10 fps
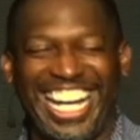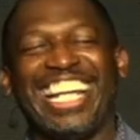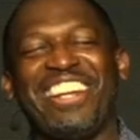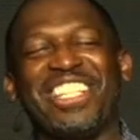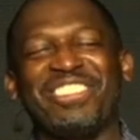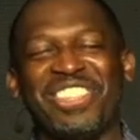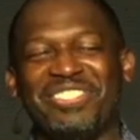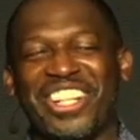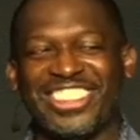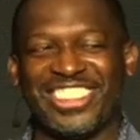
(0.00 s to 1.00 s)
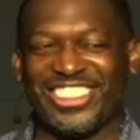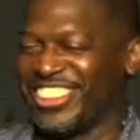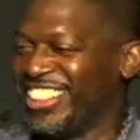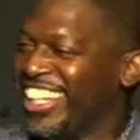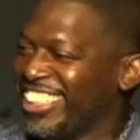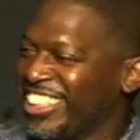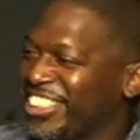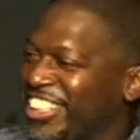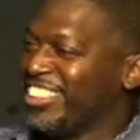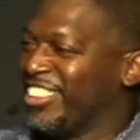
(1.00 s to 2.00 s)
I had to miss Miss Mary so she, she can
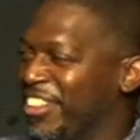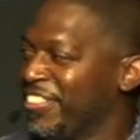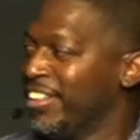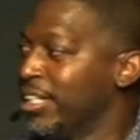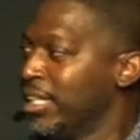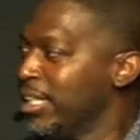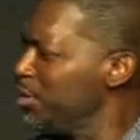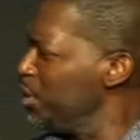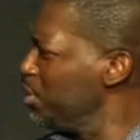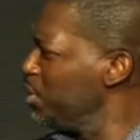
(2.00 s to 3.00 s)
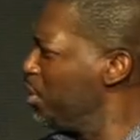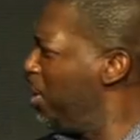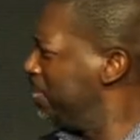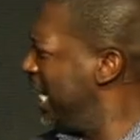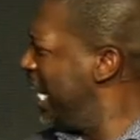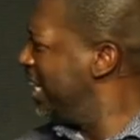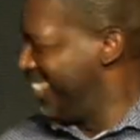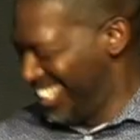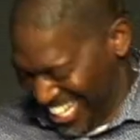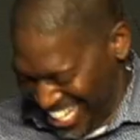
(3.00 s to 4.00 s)
say something. You, you, you know what I'm saying?